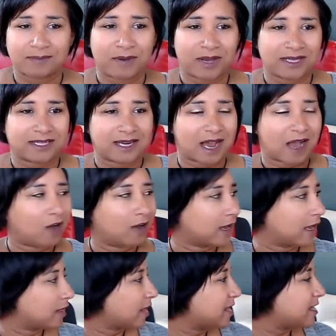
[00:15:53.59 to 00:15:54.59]
But
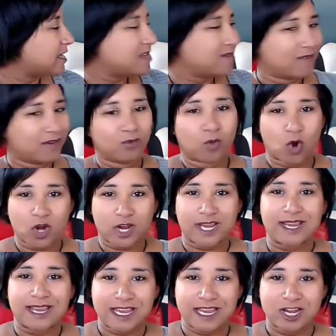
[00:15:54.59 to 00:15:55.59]
like even
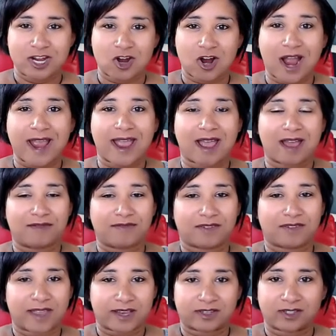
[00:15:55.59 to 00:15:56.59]
working here, I have
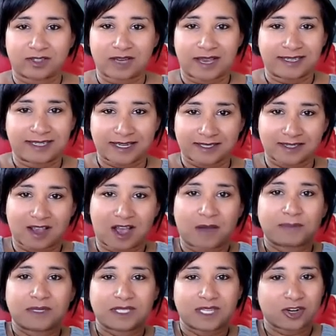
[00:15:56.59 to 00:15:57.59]
like a desk
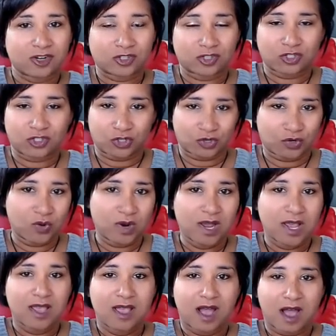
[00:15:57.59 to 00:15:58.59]
upstairs too,
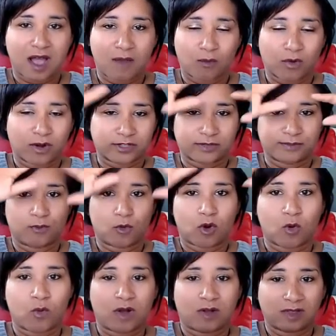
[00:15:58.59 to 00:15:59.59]
where it's
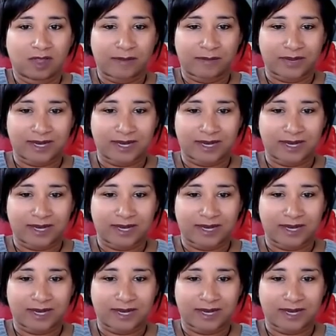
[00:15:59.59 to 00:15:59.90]
more well lit.